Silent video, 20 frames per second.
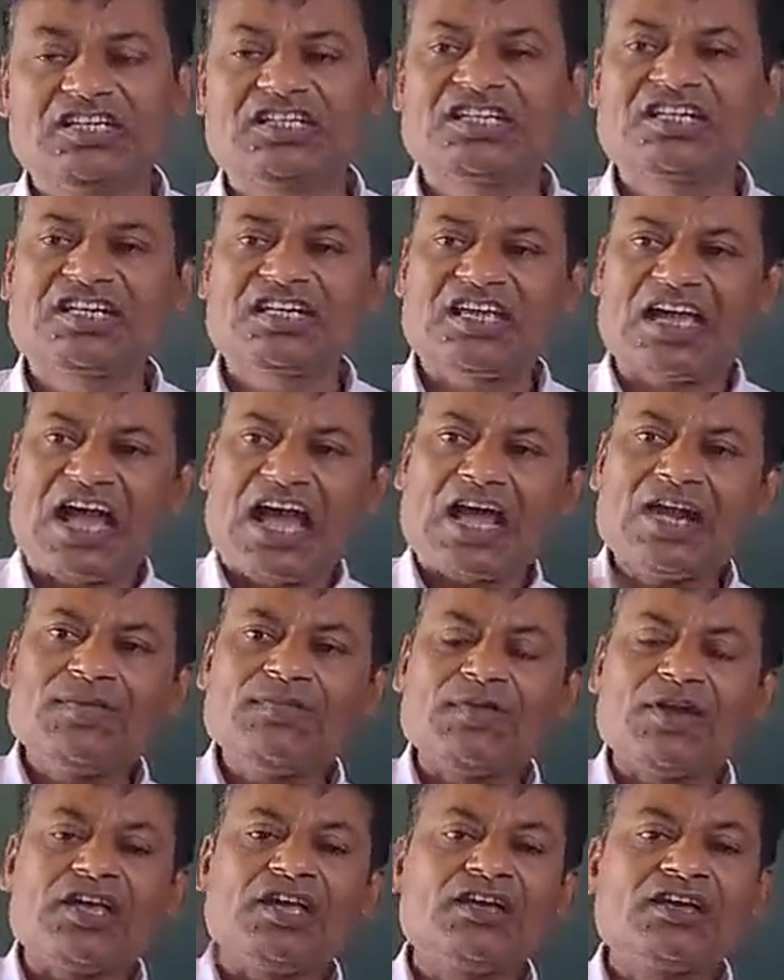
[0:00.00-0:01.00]
it
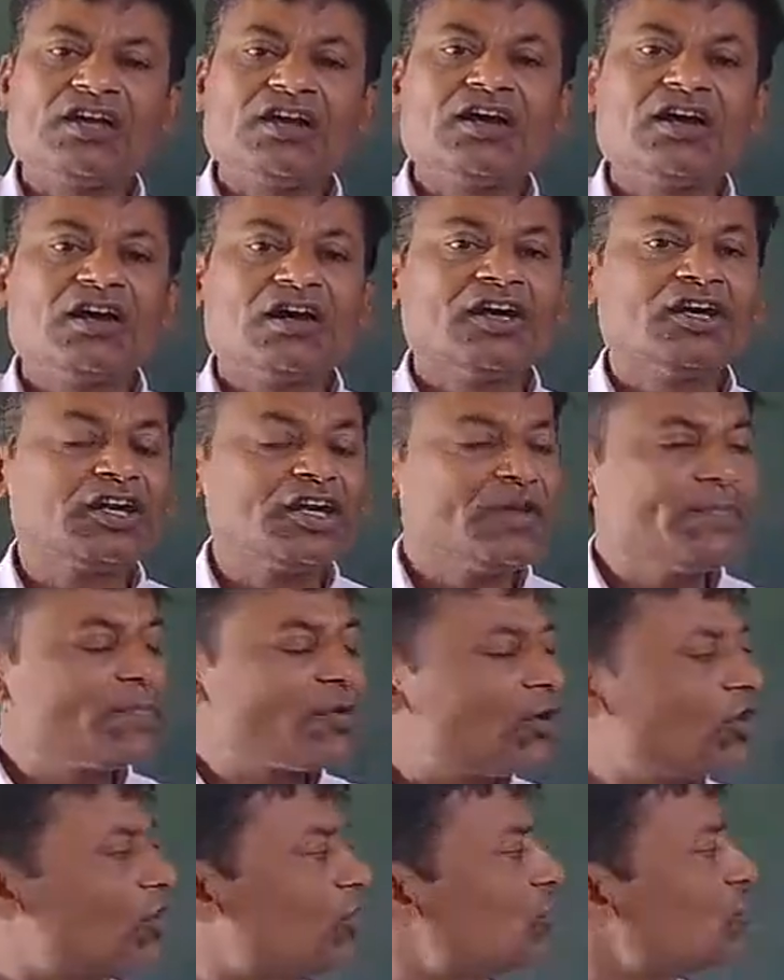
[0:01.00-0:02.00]
can be
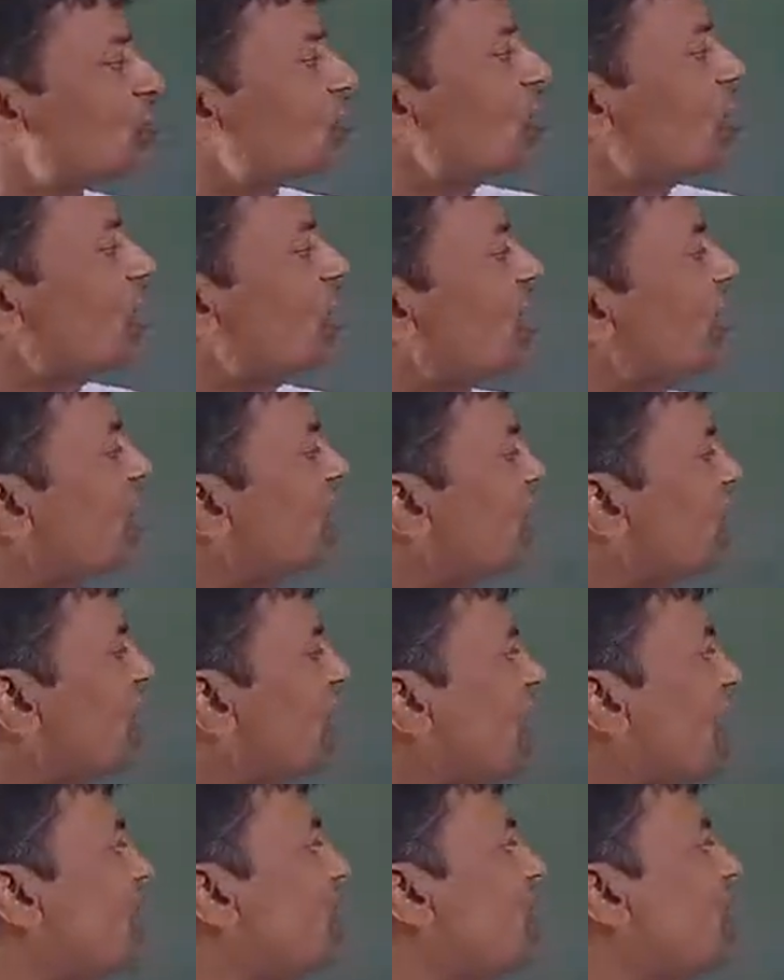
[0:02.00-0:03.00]
reproduced, it
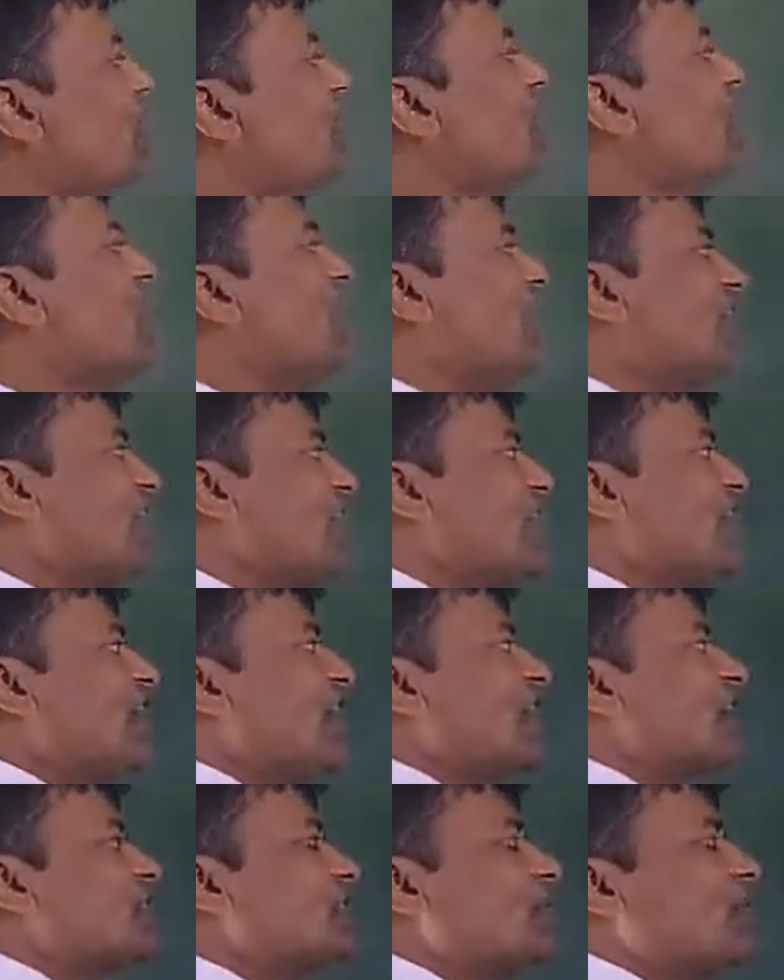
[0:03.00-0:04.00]
can be again
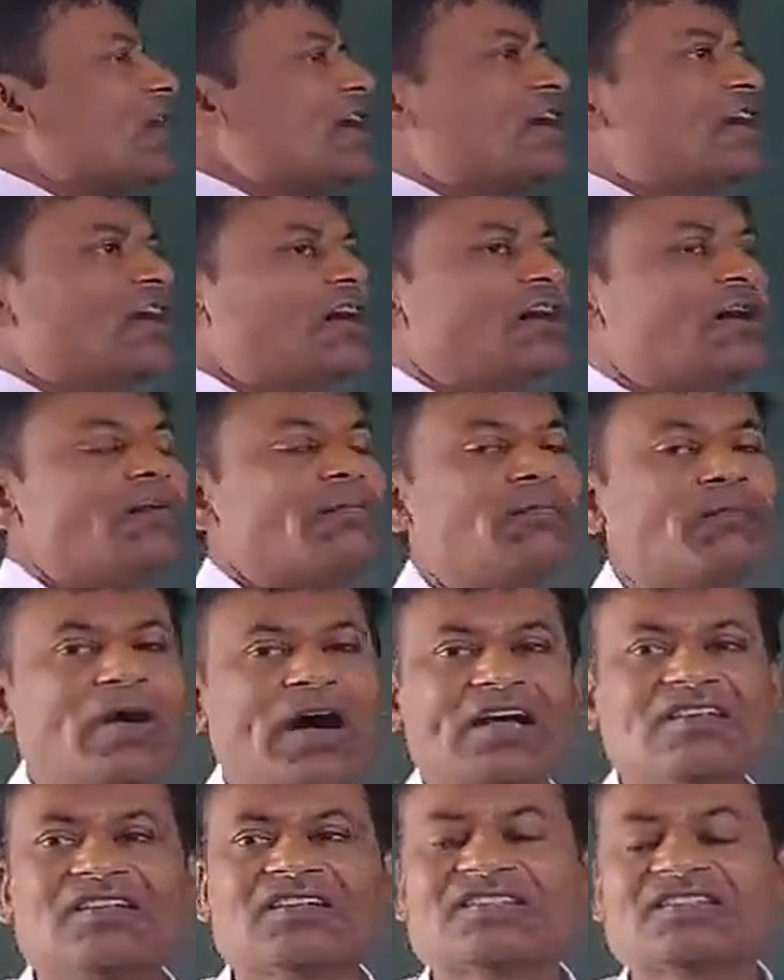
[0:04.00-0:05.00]
explained
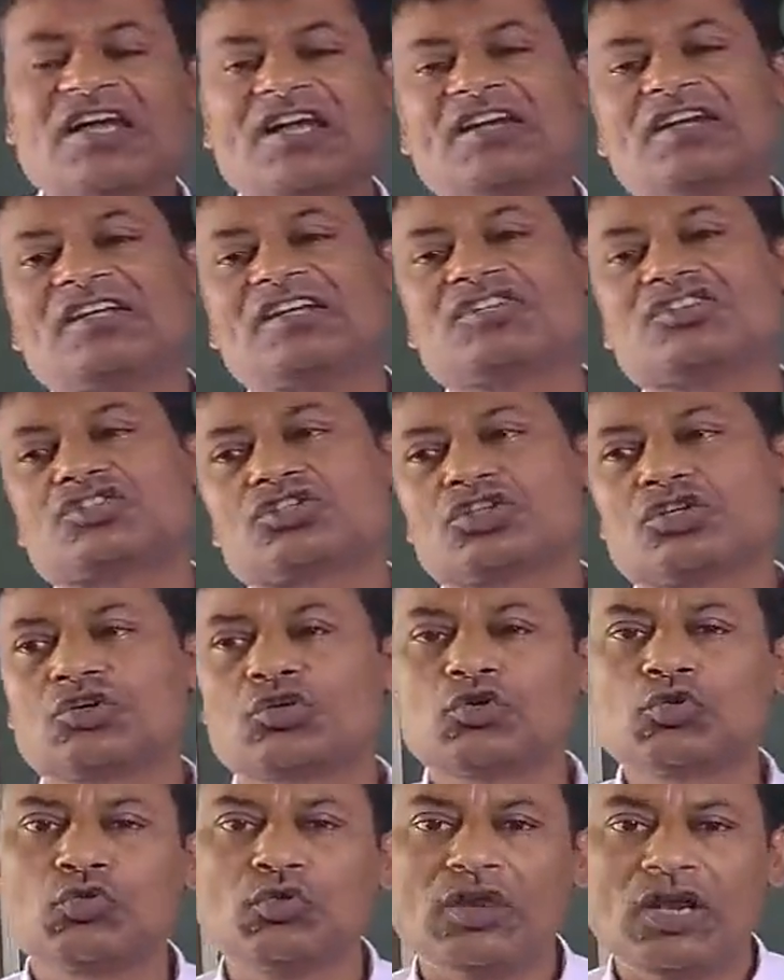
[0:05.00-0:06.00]
by the
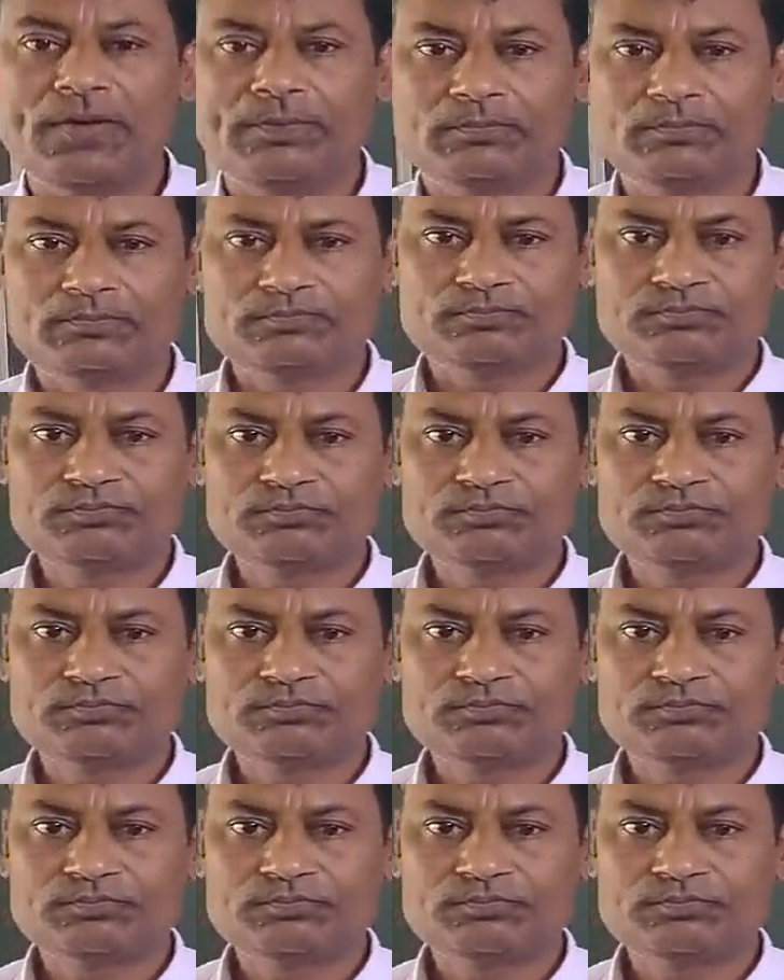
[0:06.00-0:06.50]
scientist Coulomb.